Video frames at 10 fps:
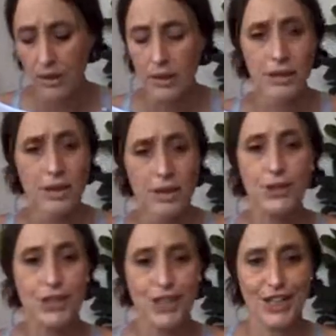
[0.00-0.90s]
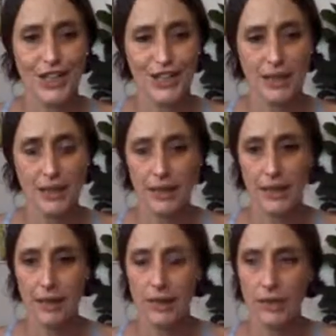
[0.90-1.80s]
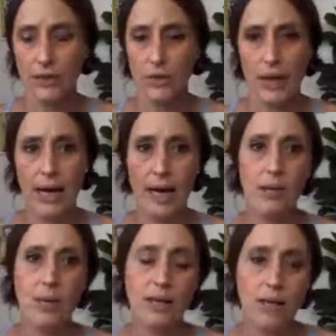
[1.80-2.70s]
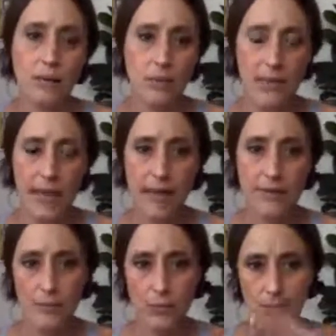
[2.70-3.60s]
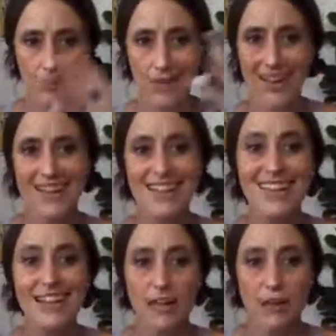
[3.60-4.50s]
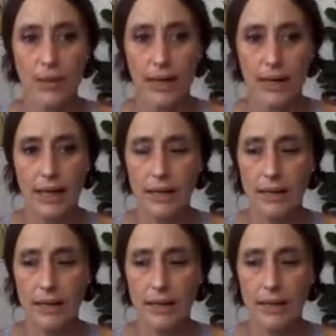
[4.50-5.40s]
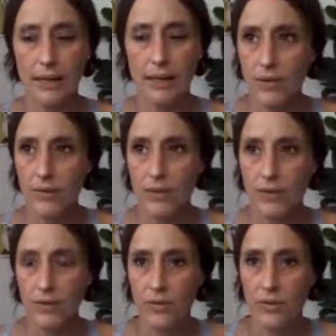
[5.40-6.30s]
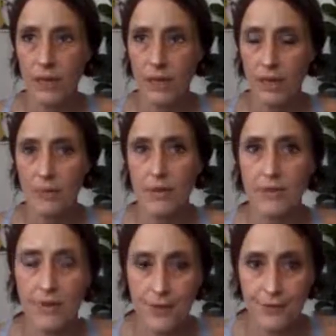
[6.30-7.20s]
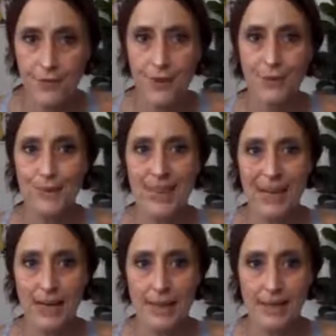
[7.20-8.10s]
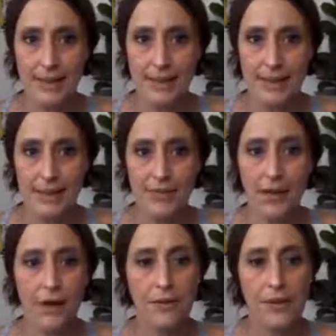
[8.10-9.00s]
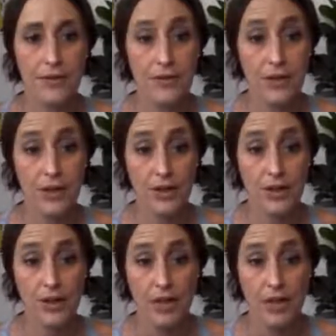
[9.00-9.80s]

Not pushing, like we have an idea, right? But it's learning how to be very free with that idea of how things look,